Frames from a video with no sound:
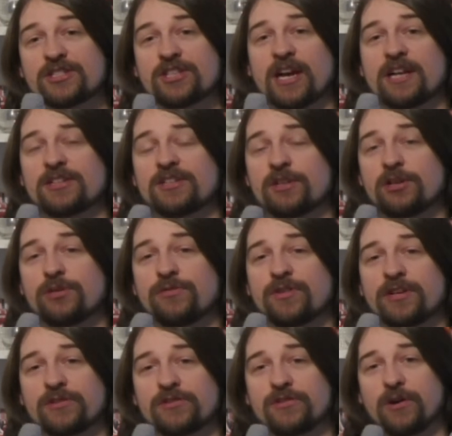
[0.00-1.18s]
The antediluvian
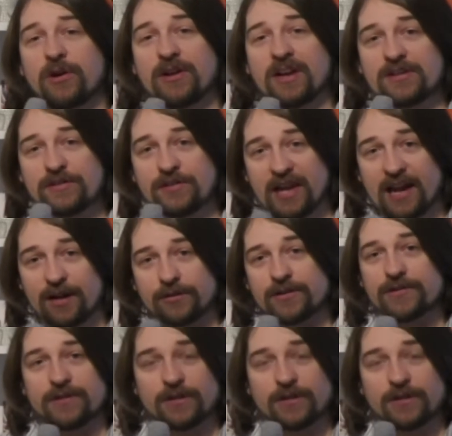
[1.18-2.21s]
is known as the eldest,